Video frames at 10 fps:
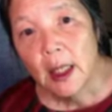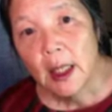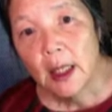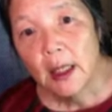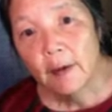
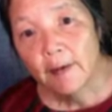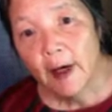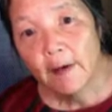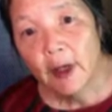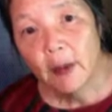in the
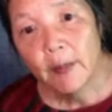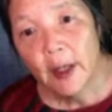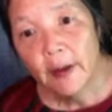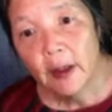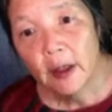5-cup
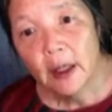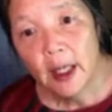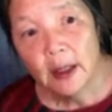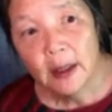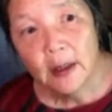method,
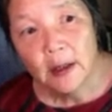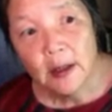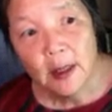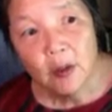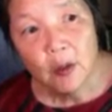that doesn't
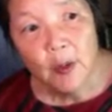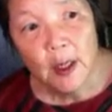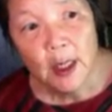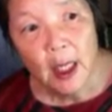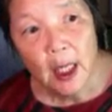seem to be the